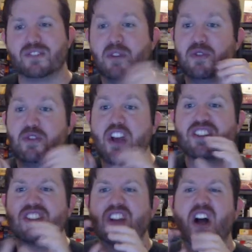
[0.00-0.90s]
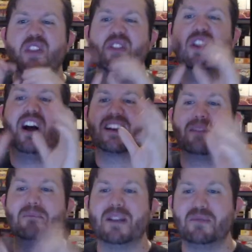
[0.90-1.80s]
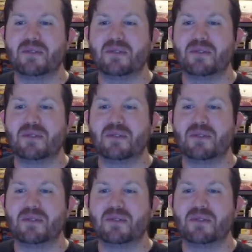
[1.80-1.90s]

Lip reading: So just to unlock and be able